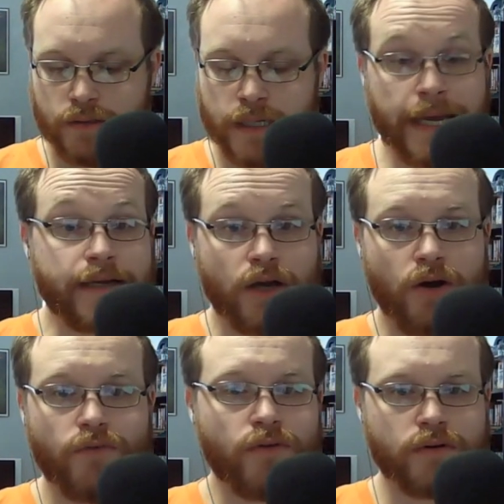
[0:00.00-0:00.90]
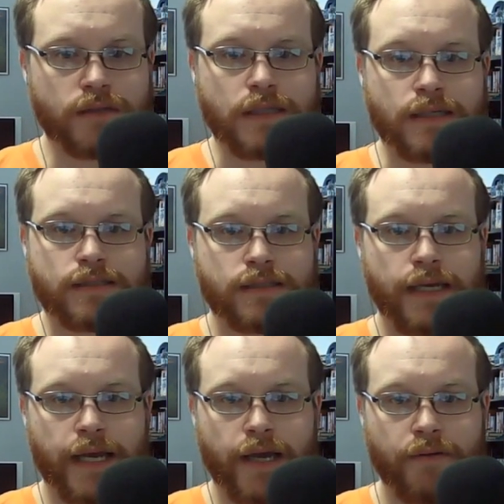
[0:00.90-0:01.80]
take over this
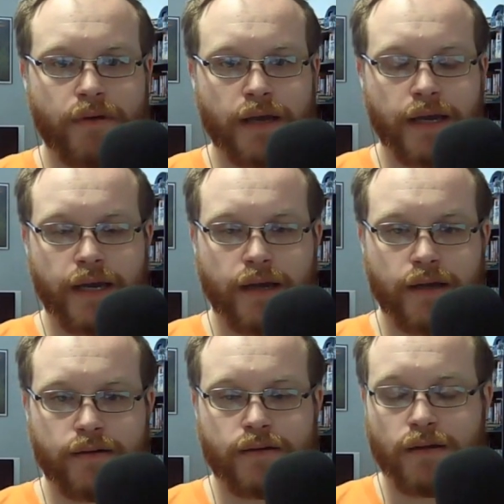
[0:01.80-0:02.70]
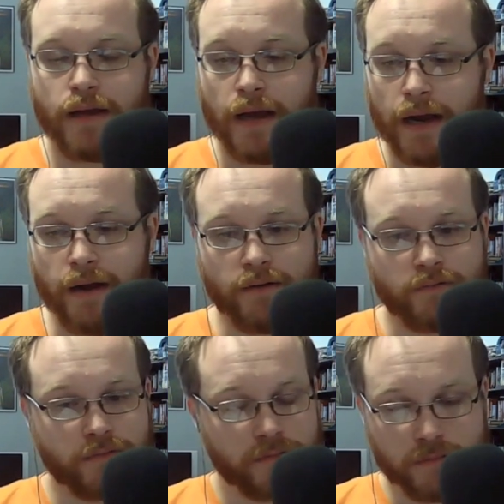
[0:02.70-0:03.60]
game. And I
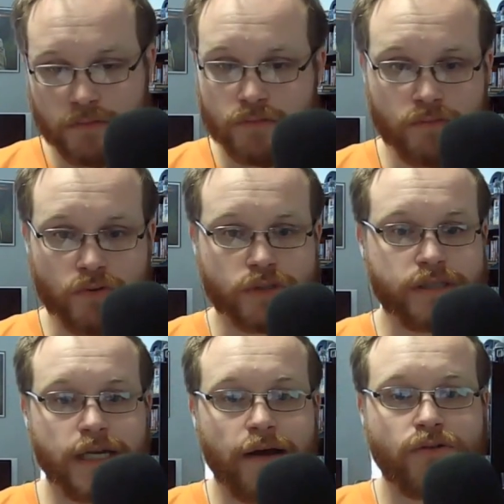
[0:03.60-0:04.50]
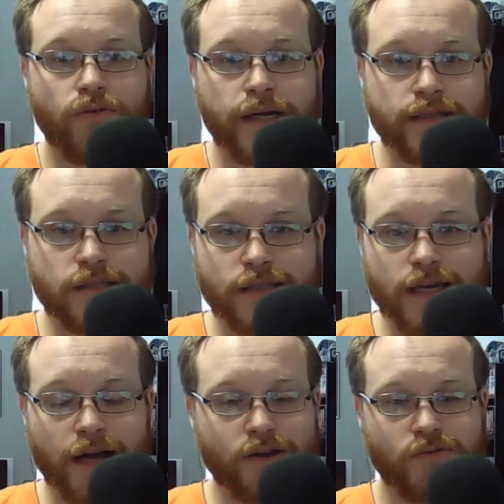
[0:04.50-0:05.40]
will just have to wait and see.
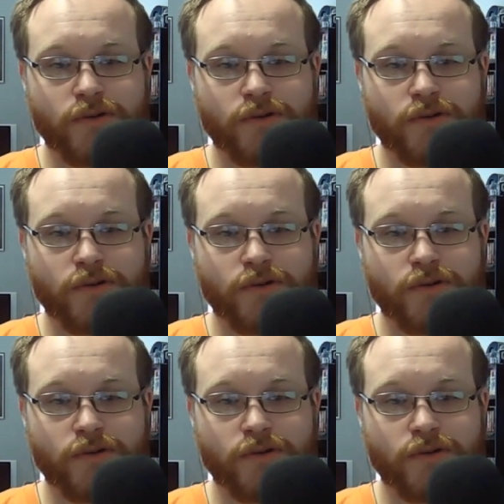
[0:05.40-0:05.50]
I don't